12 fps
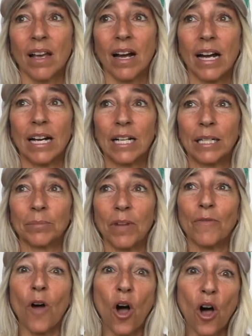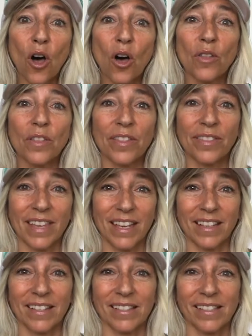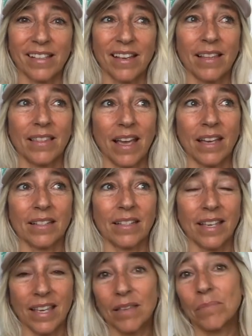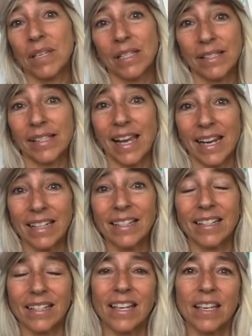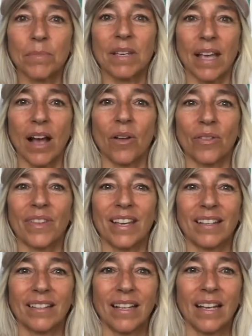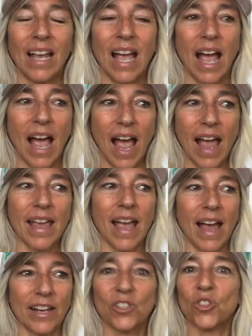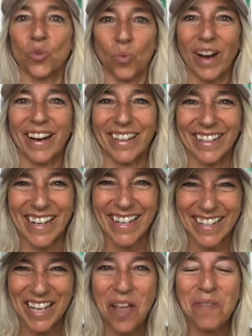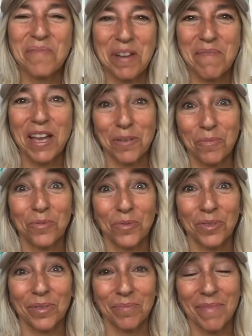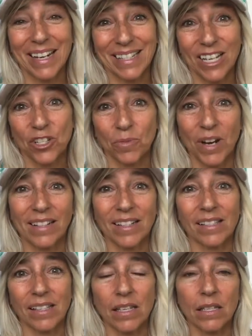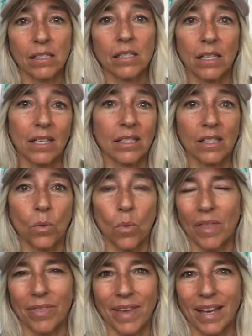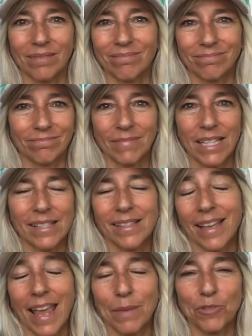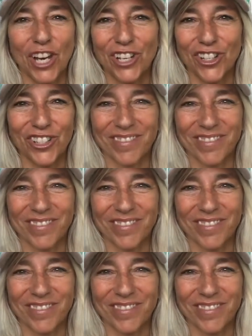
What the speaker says: of all the things that keep me sane and keep me healthy. I swear my meditation practice is the one thing. It's the game changer.